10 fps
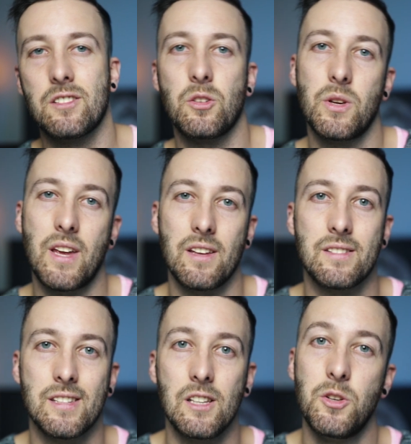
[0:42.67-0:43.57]
so you can
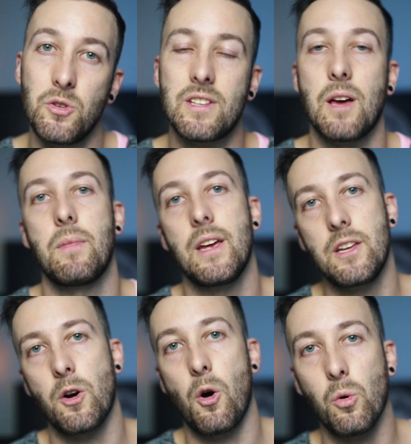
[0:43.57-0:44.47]
still use them
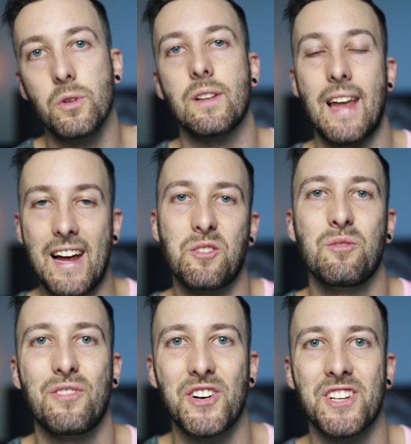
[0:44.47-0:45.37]
in your old
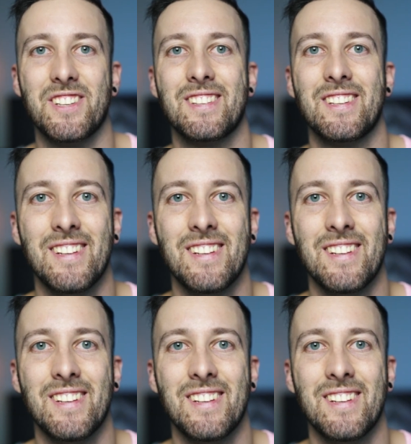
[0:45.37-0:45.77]
Lightroom versions.